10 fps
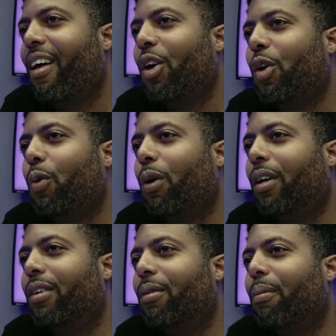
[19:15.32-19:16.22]
Well,
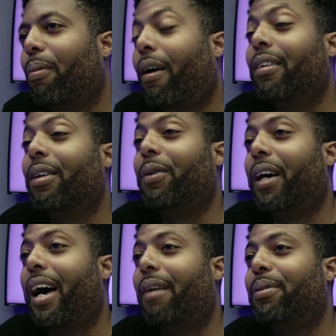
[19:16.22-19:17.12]
partly what
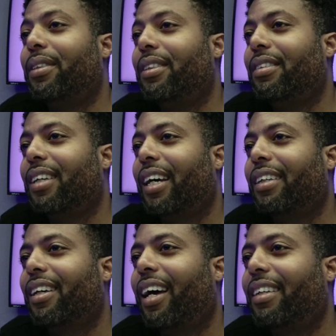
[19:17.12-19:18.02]
happened is like
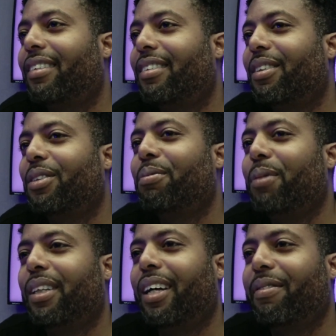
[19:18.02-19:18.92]
I had this little
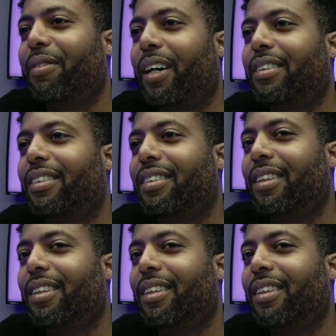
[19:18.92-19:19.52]
midlife crisis.